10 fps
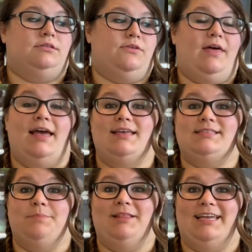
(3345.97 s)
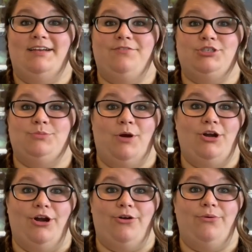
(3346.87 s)
So that is the plan for
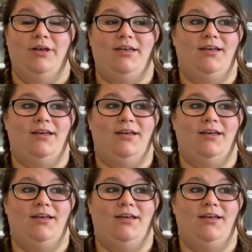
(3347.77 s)
tomorrow.